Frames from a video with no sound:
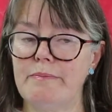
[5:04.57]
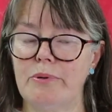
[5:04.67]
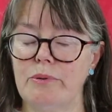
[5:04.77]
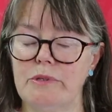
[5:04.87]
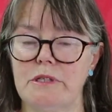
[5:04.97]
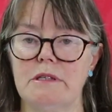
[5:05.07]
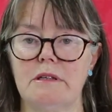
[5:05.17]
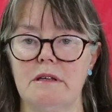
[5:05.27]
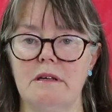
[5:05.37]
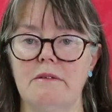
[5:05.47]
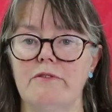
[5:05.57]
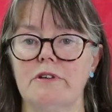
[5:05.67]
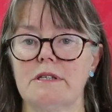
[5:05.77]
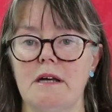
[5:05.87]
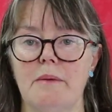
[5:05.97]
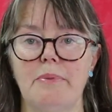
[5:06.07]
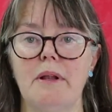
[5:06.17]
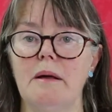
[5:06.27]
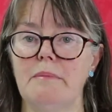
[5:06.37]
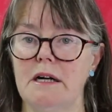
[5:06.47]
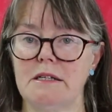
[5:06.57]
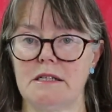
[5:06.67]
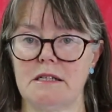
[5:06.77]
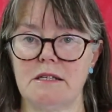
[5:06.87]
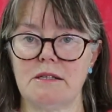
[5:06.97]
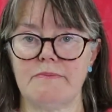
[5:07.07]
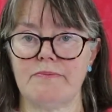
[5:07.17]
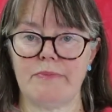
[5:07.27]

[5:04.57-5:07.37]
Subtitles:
important than, for example, a master's.